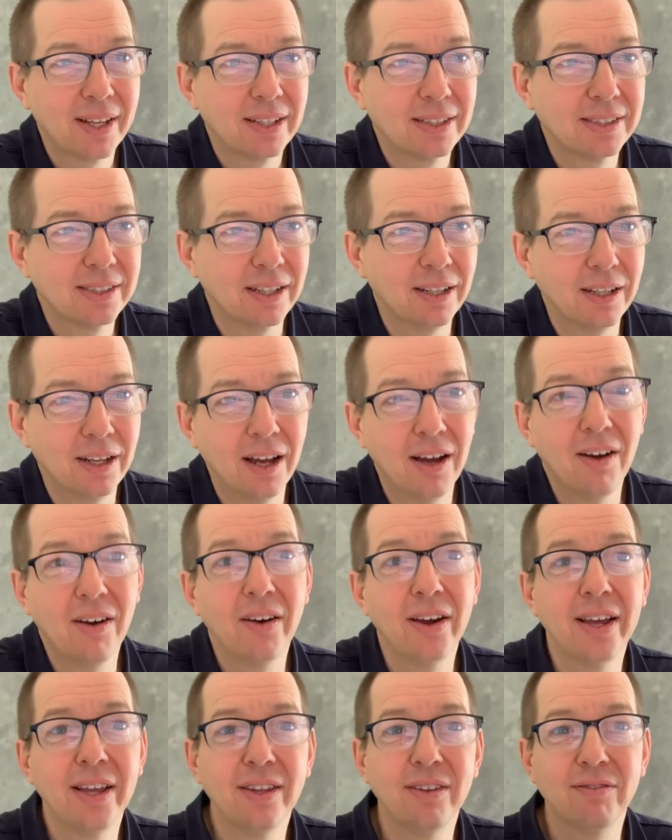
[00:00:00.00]
So the
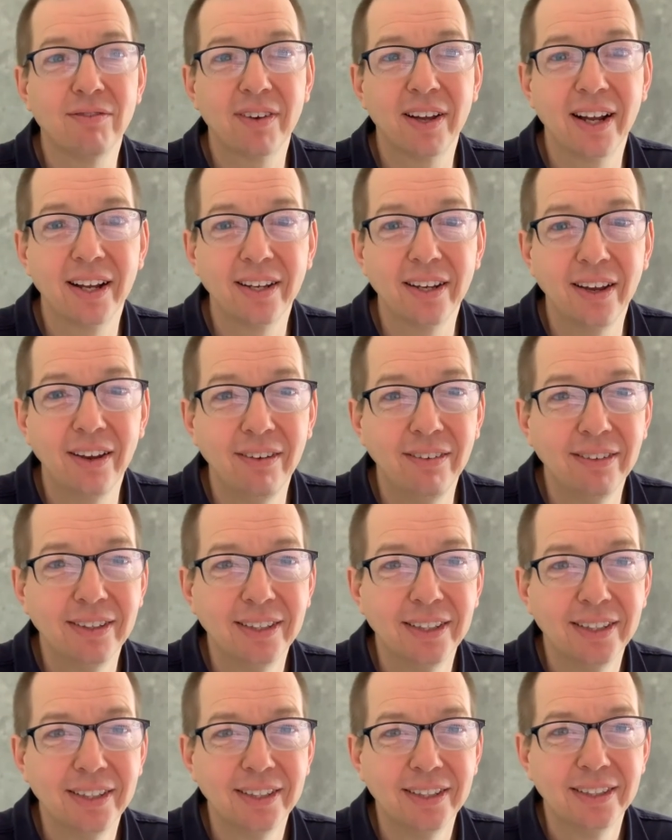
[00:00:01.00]
higher the value,
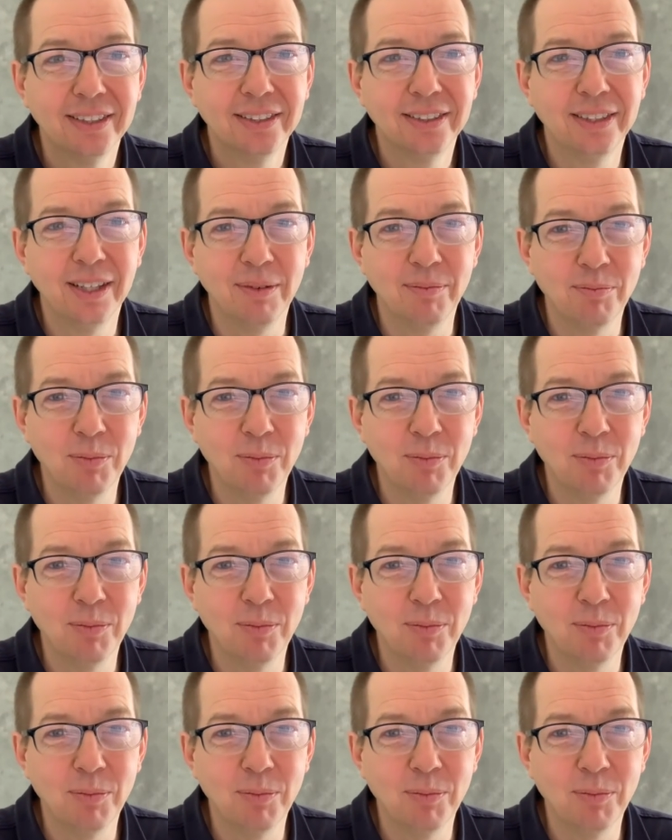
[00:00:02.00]
the